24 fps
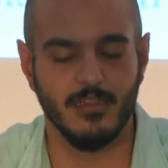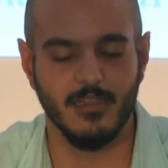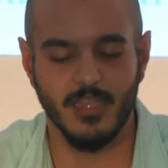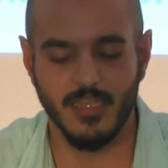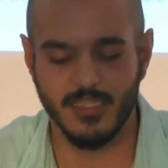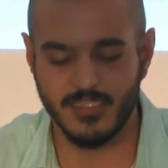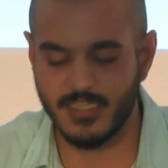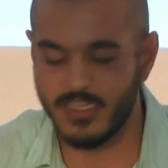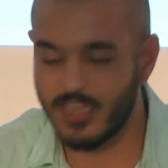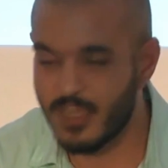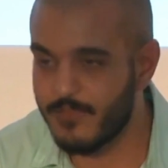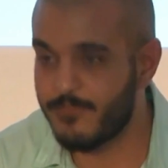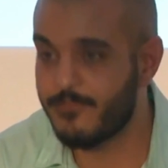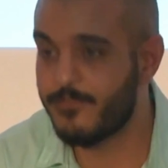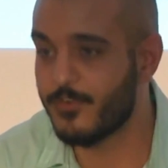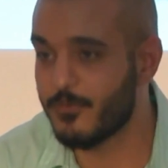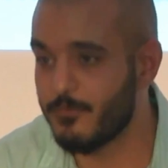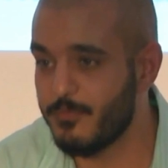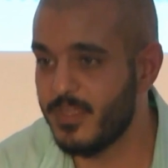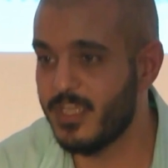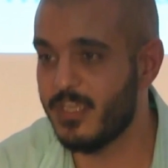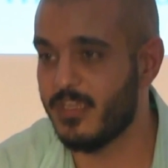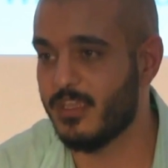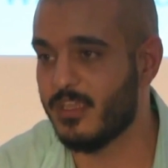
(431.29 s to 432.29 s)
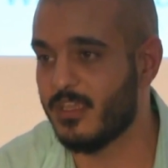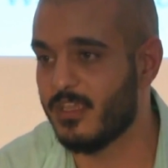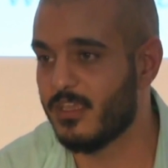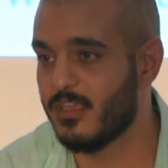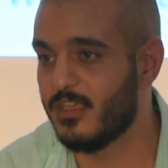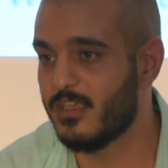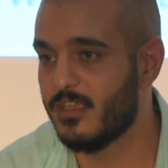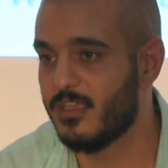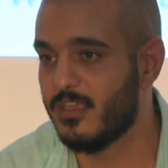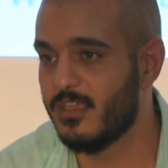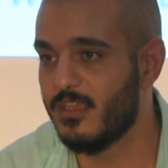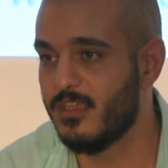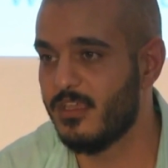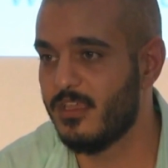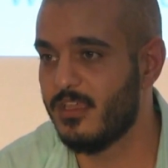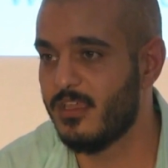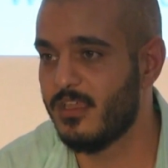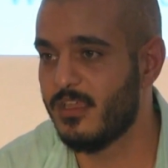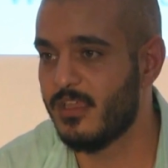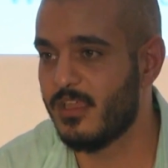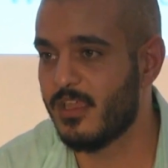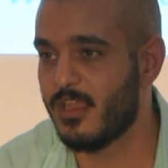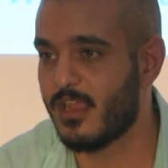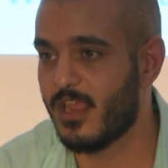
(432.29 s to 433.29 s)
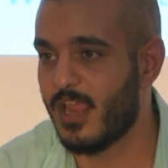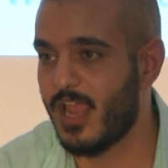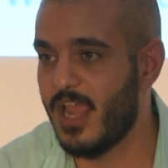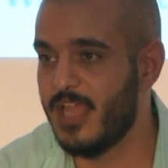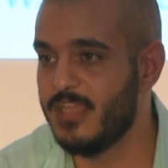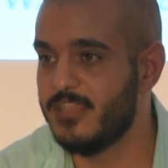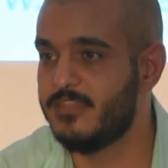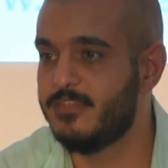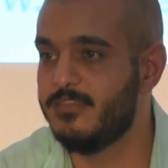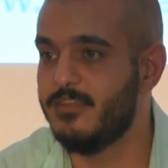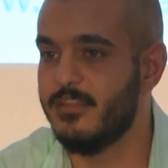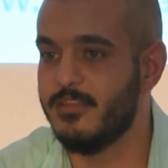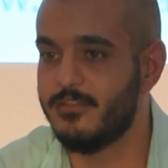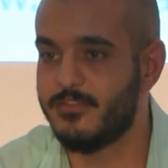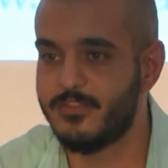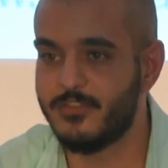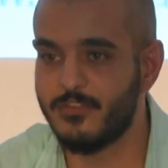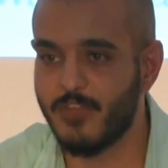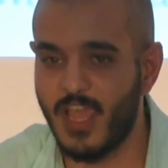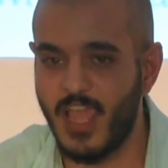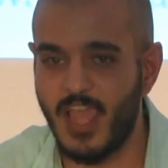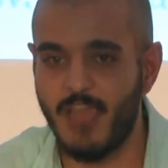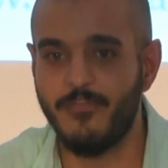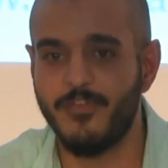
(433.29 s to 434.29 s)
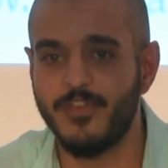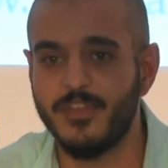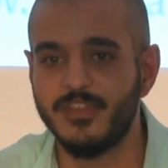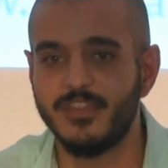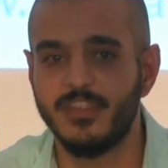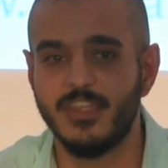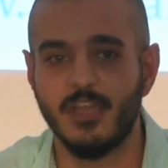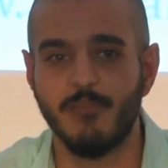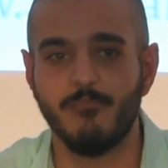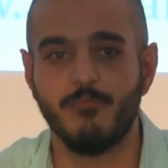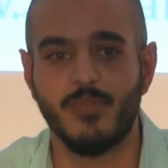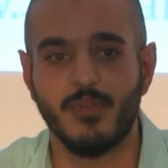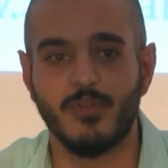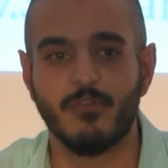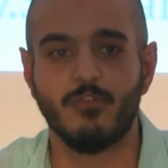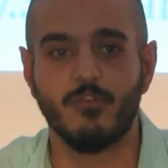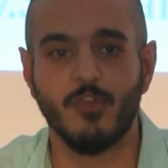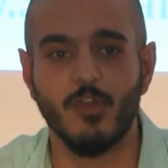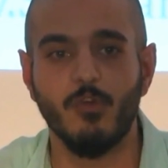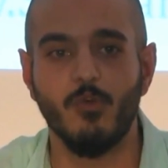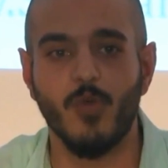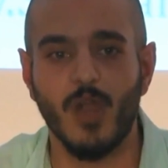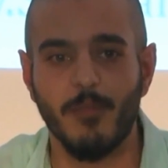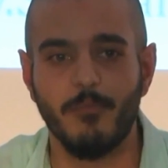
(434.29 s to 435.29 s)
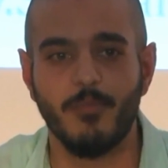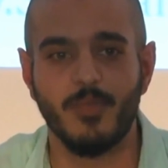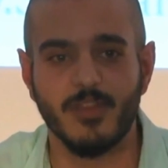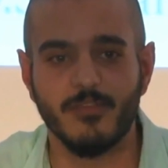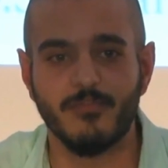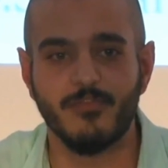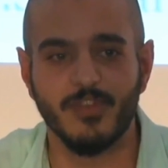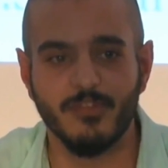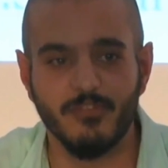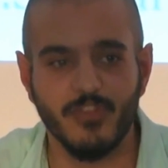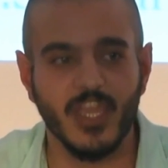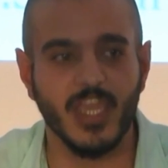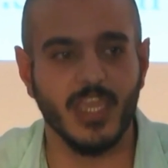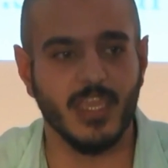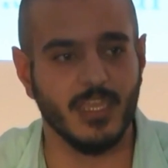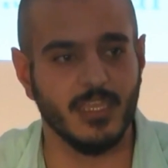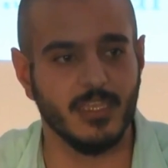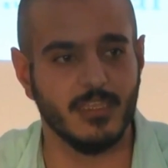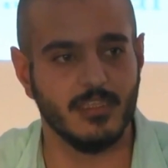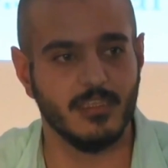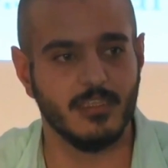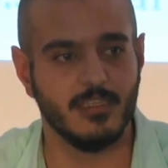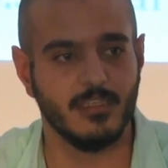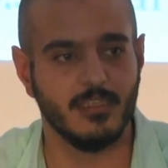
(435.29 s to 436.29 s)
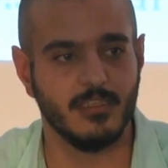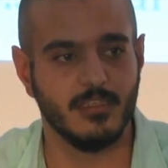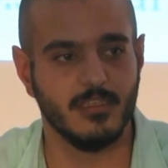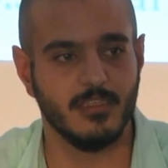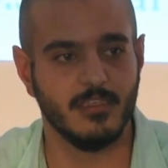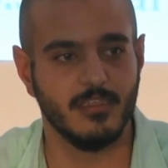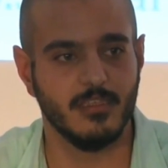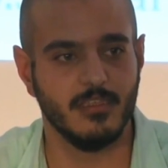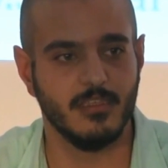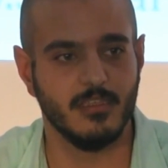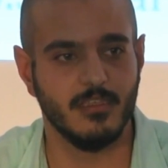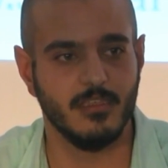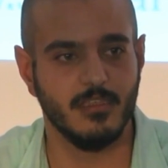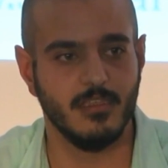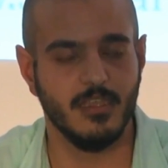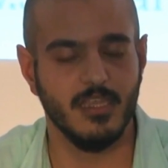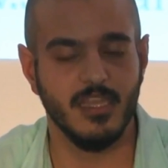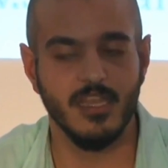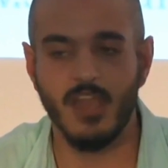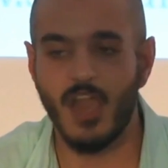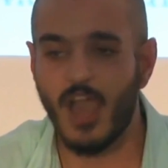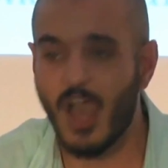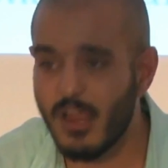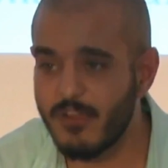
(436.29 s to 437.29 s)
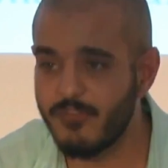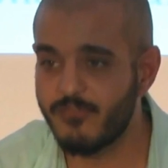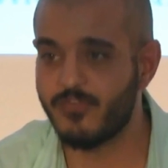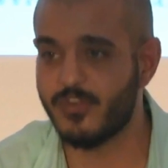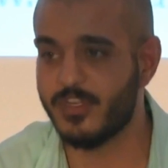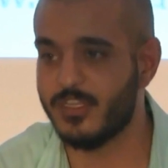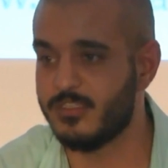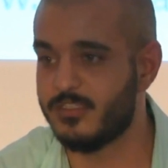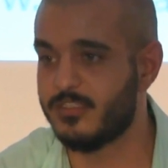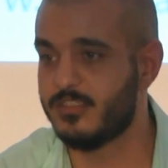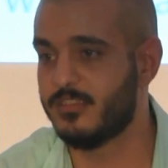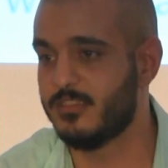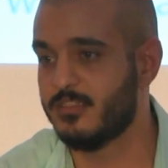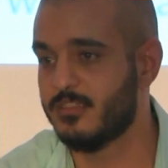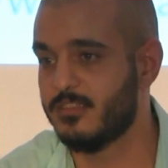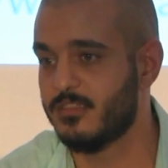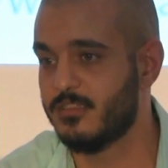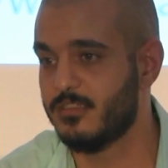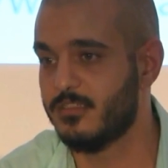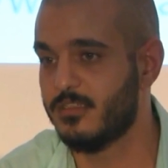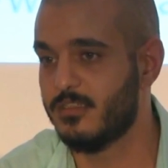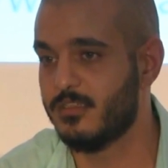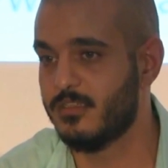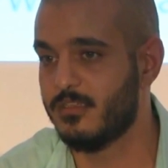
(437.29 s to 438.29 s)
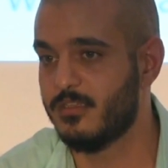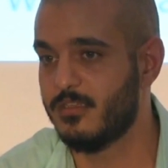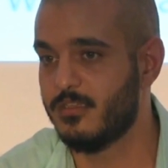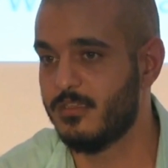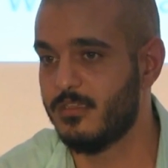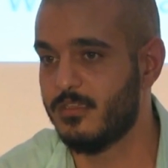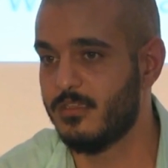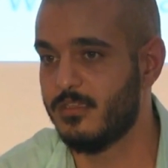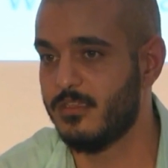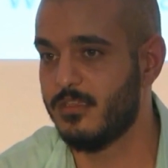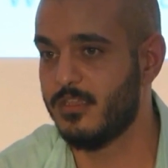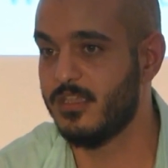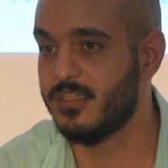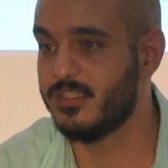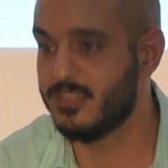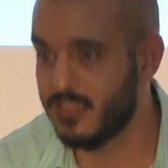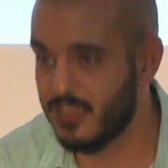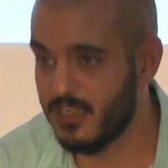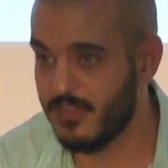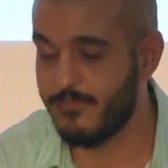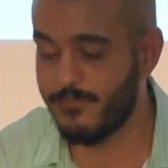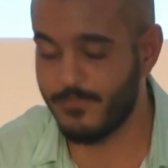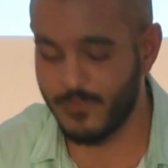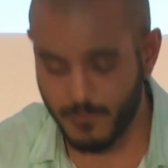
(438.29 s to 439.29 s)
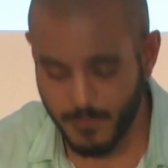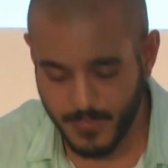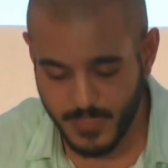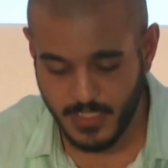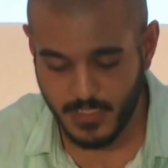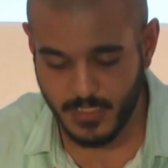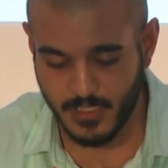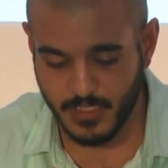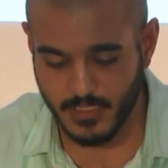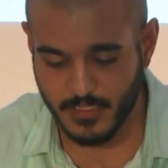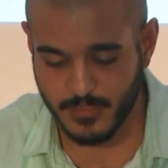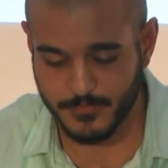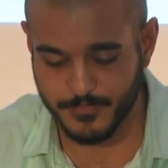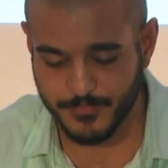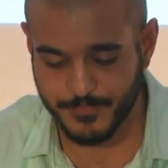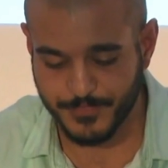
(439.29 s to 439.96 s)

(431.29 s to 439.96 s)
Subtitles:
is enough for me. And to have this number grow up every day in hundreds is enough for me.